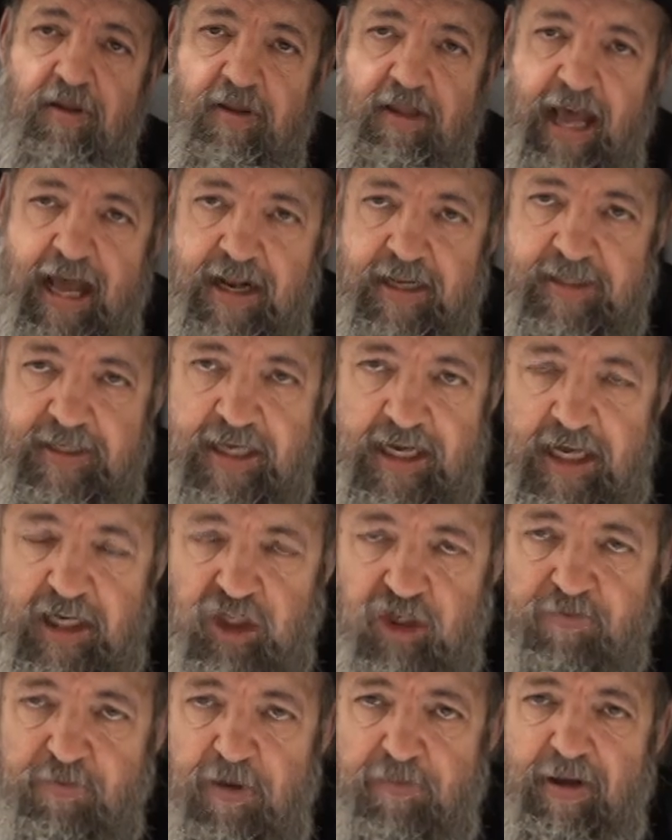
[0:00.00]
that it's
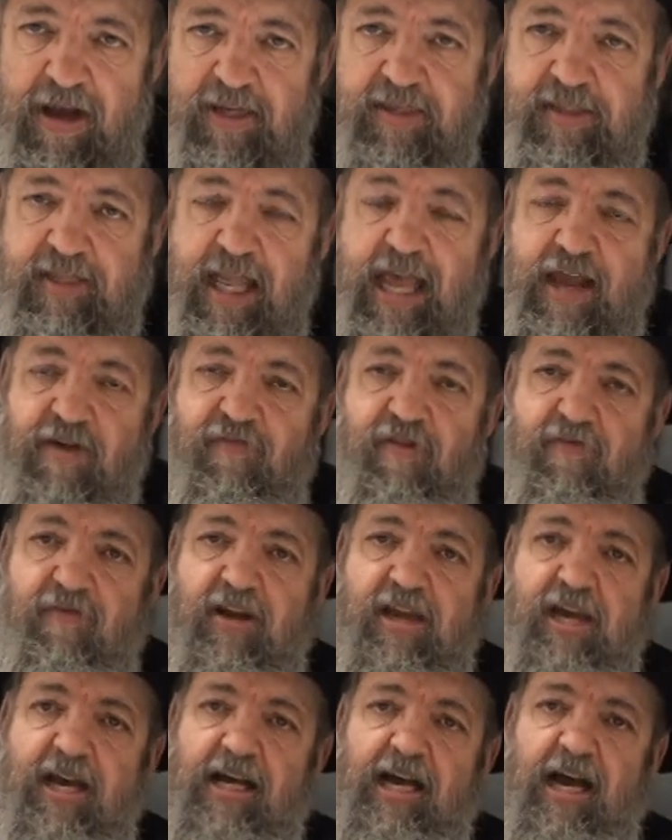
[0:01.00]
Ishme Beis Levi
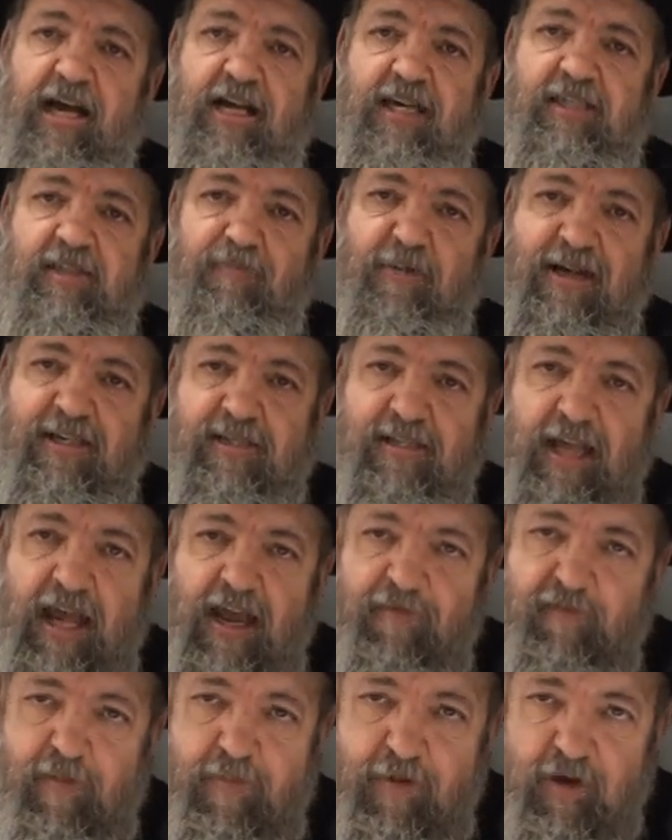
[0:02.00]
v'yikachas Bas
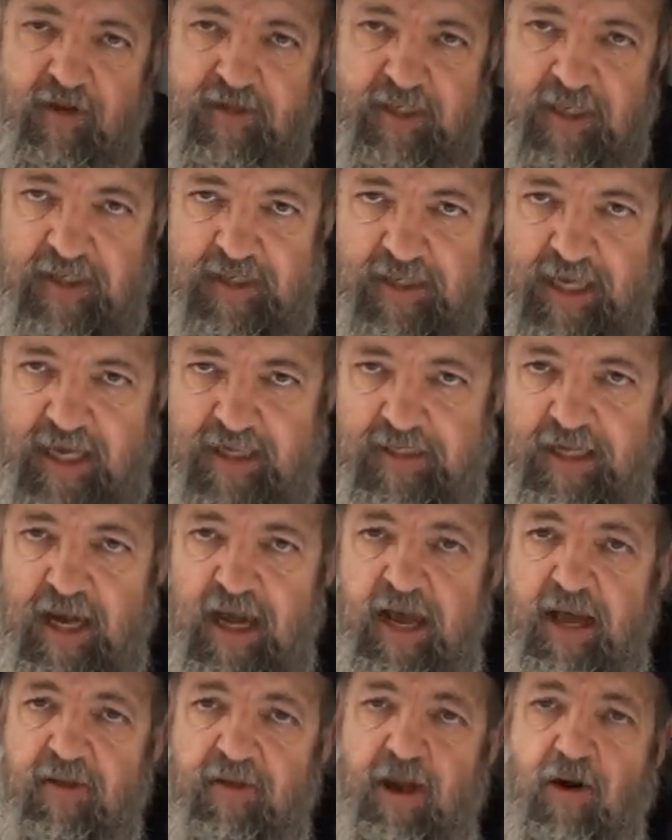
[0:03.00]
Levi because it says
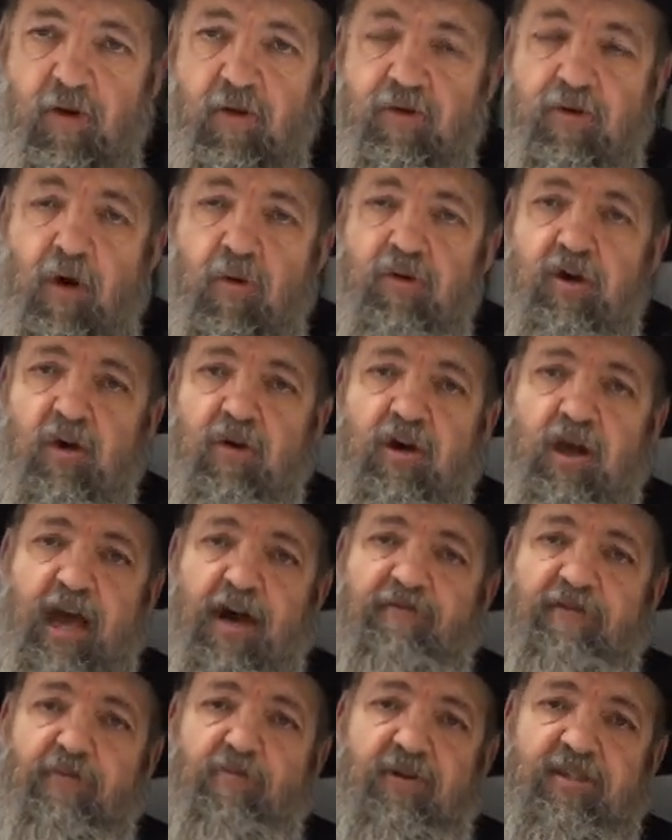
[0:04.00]
that although
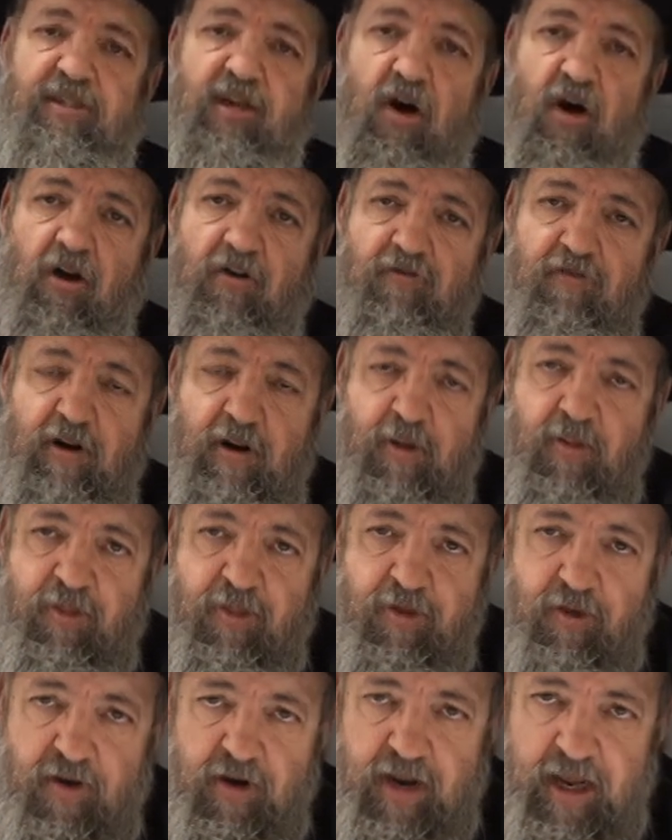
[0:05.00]
Yocheved was
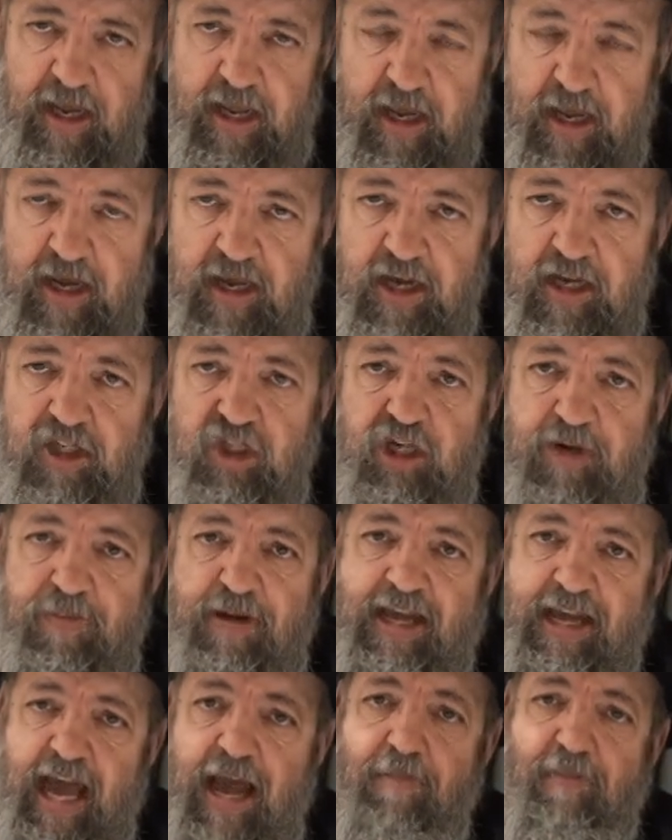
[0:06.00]
130, she
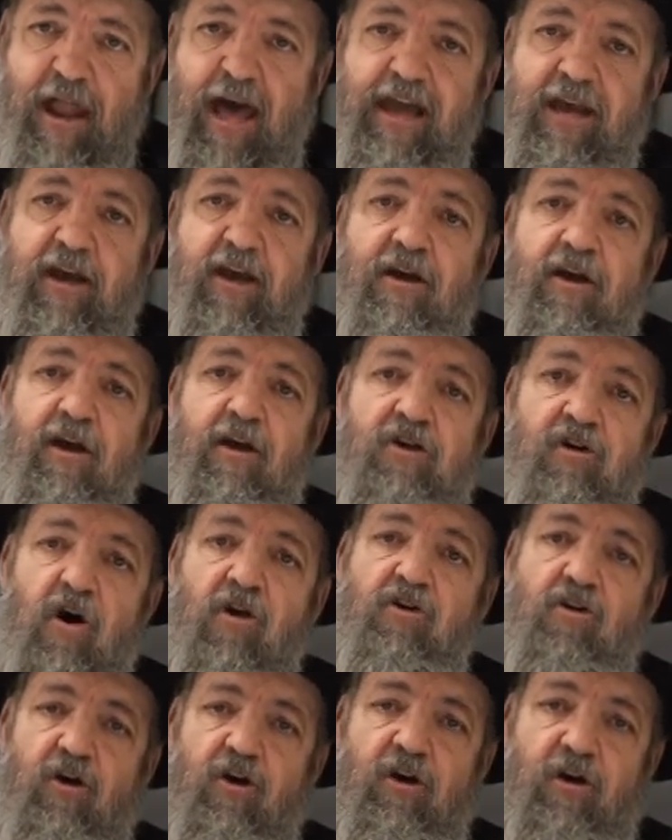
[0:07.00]
became like a
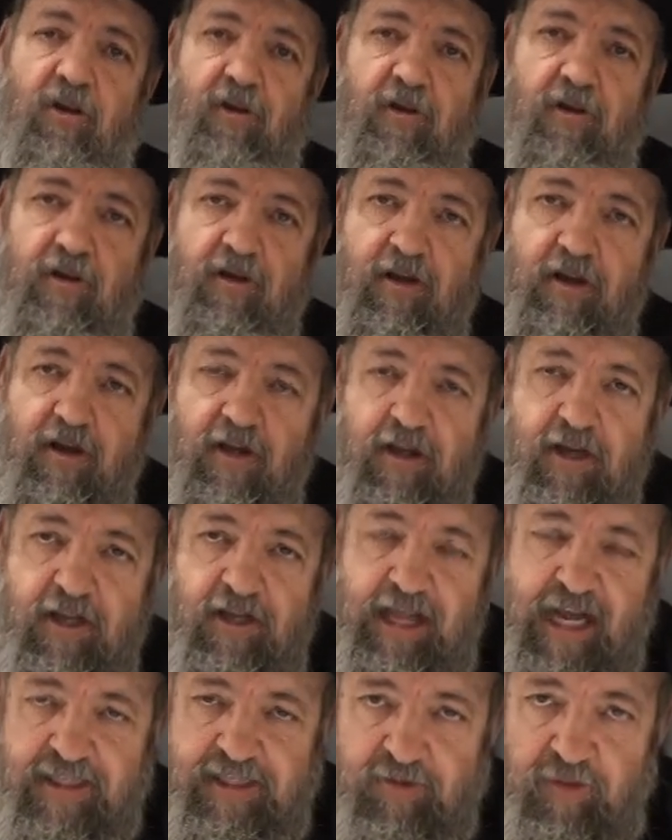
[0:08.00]
young girl.
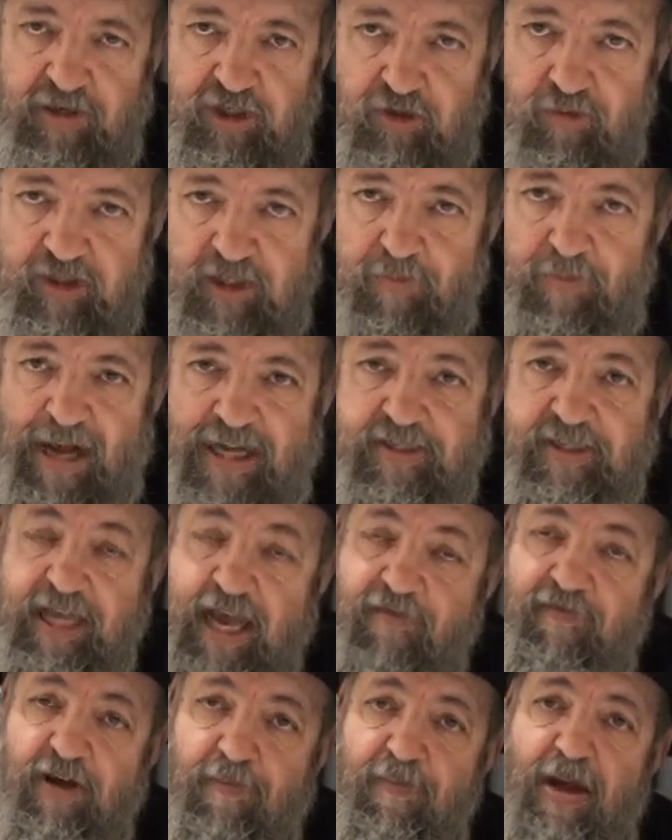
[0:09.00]
That's why she was a Bas
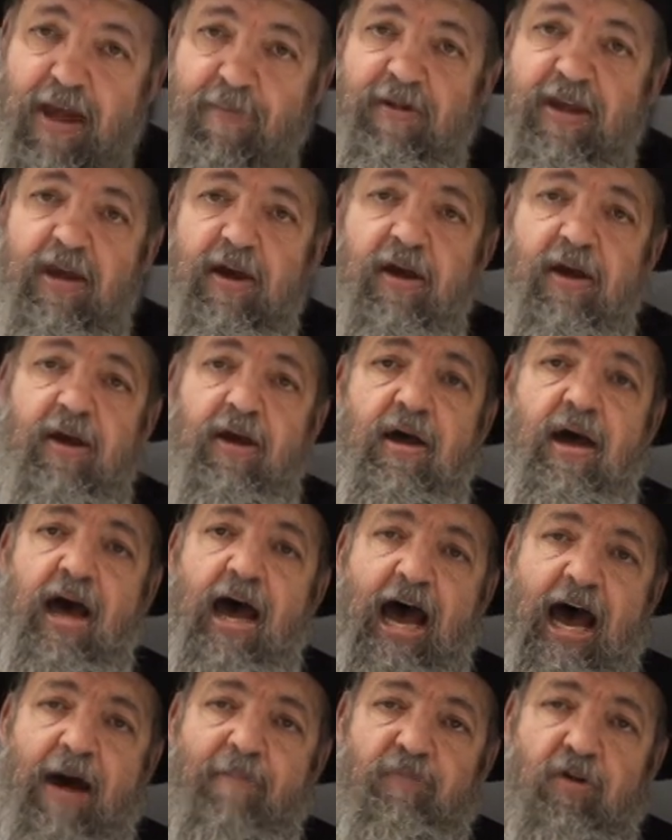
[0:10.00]
Levi. Maybe
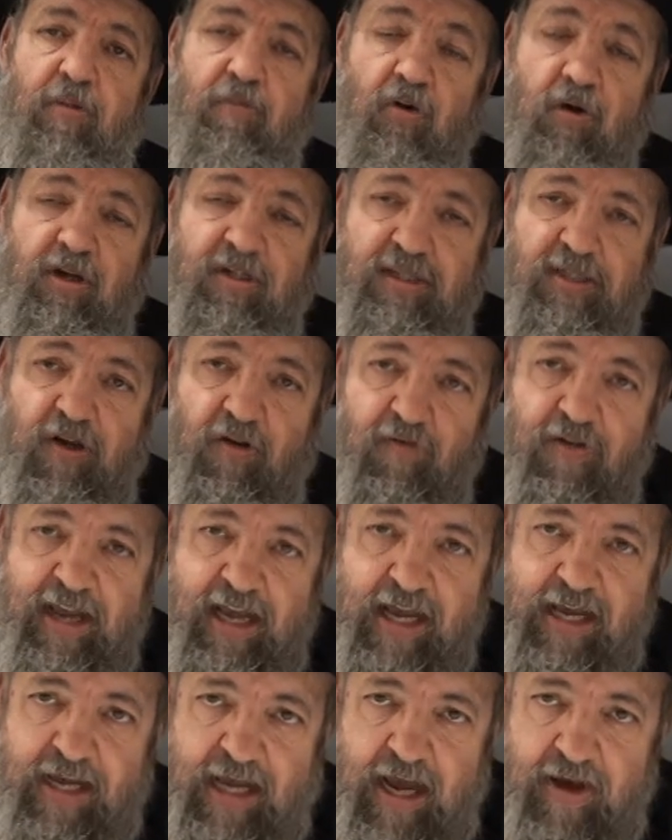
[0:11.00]
Amram also,
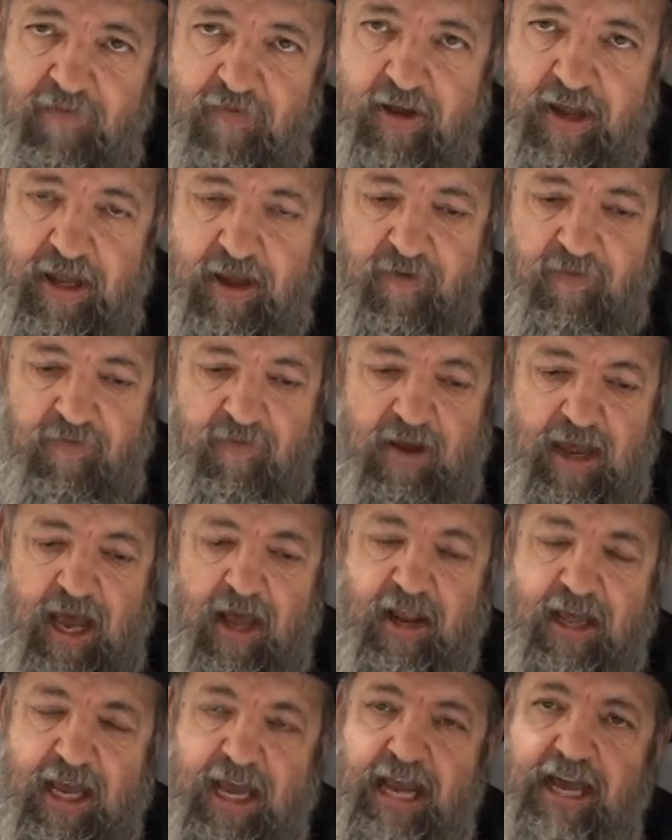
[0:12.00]

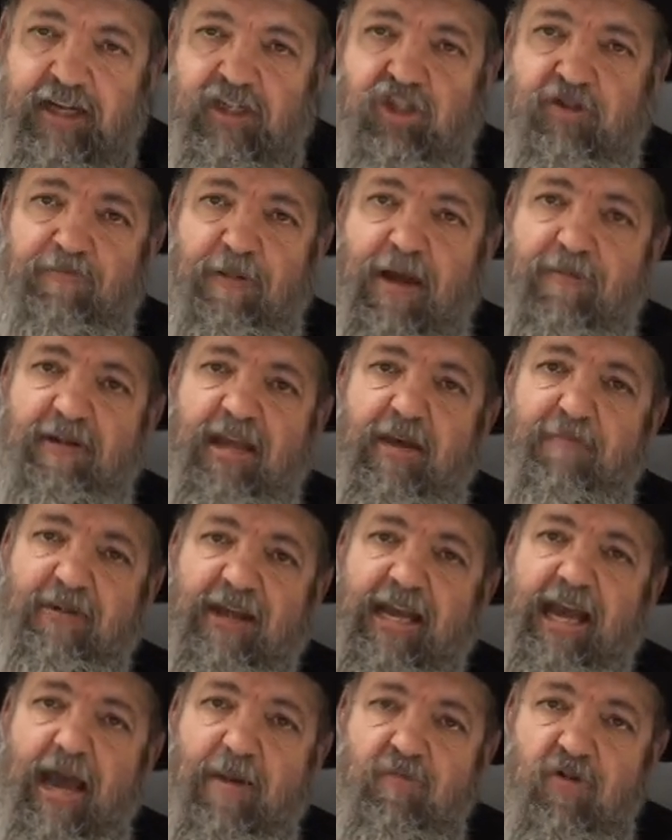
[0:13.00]
Alshich. maybe he
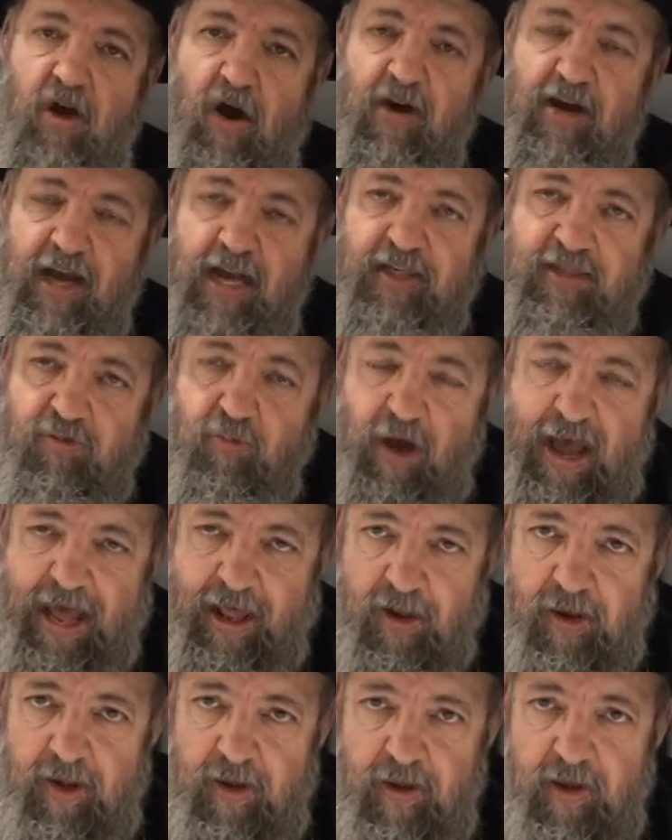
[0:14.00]
became young as
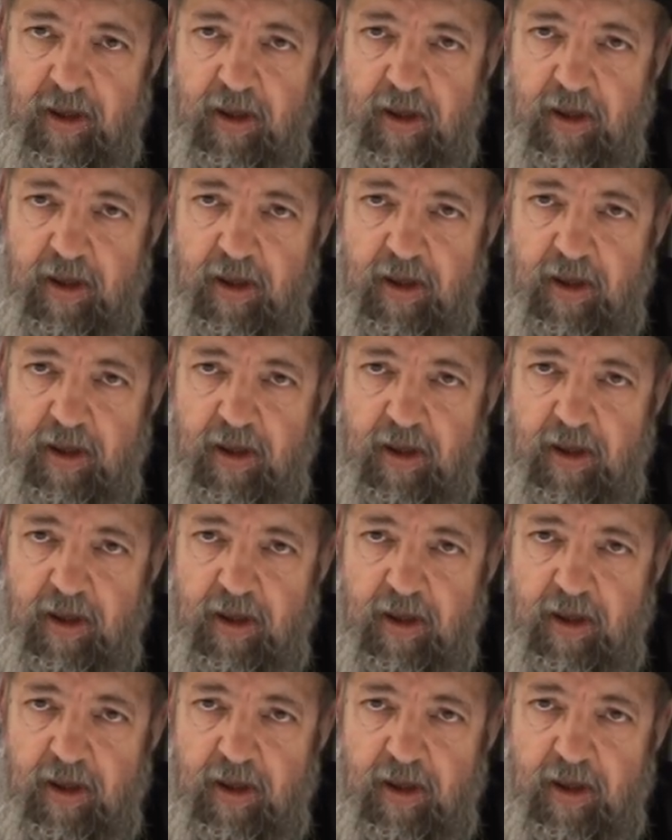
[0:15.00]
well.